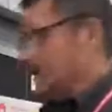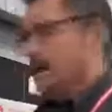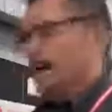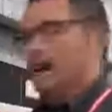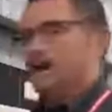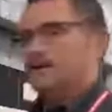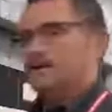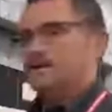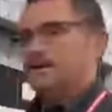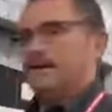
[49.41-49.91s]

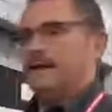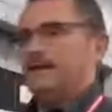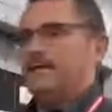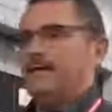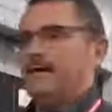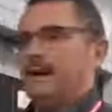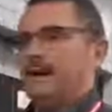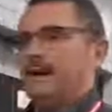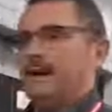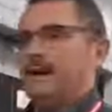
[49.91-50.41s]
Our
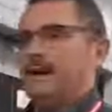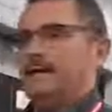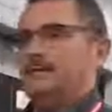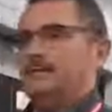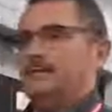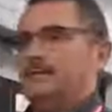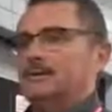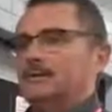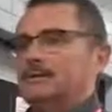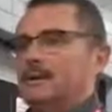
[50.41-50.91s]
GFI
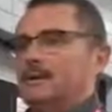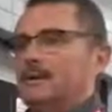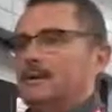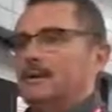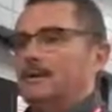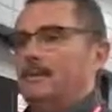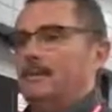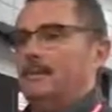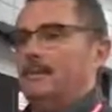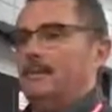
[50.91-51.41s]
has a
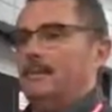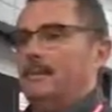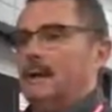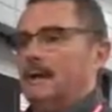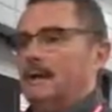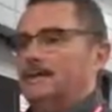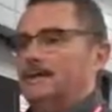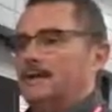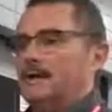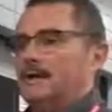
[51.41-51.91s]
receptacle on the
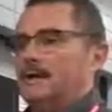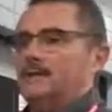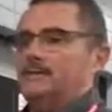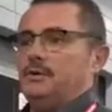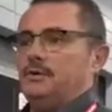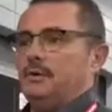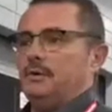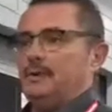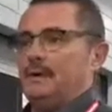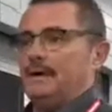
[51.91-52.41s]
backside.
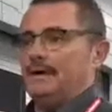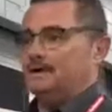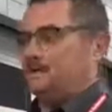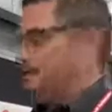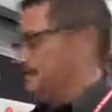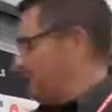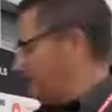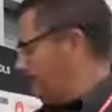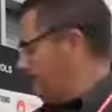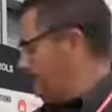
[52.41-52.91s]
You can pass
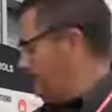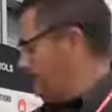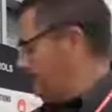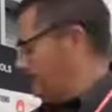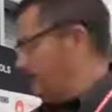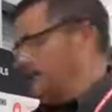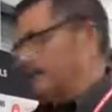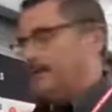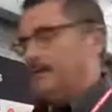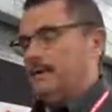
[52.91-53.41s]
GFI
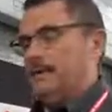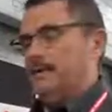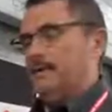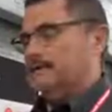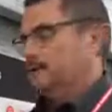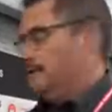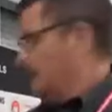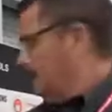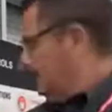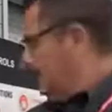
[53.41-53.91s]
to other things.